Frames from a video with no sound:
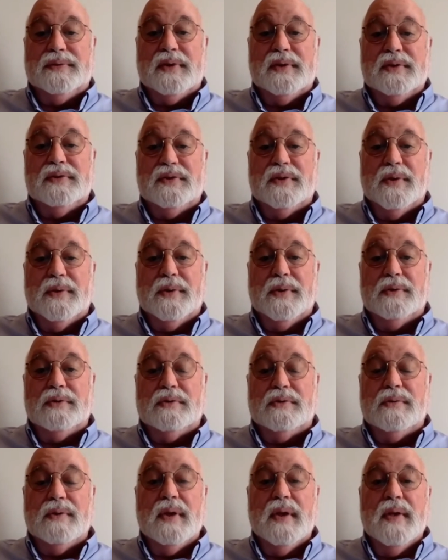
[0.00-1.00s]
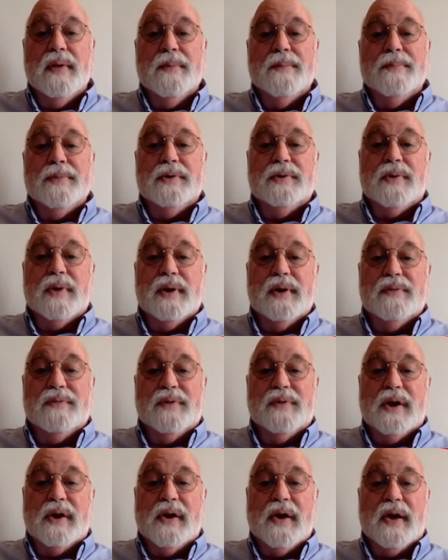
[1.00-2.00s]
And so they're trying to
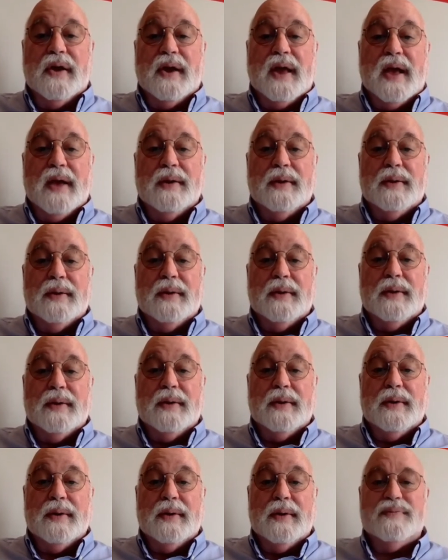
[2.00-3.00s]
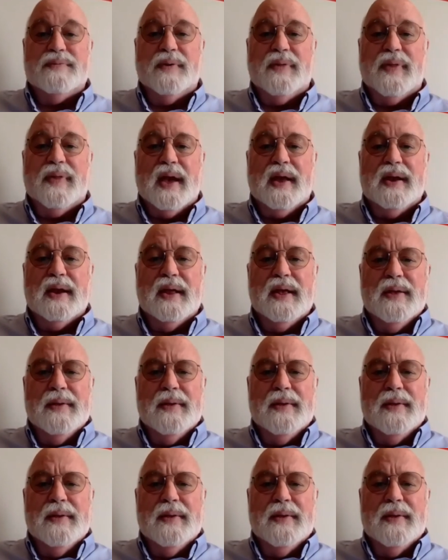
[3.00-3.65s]
figure out how to pay for that.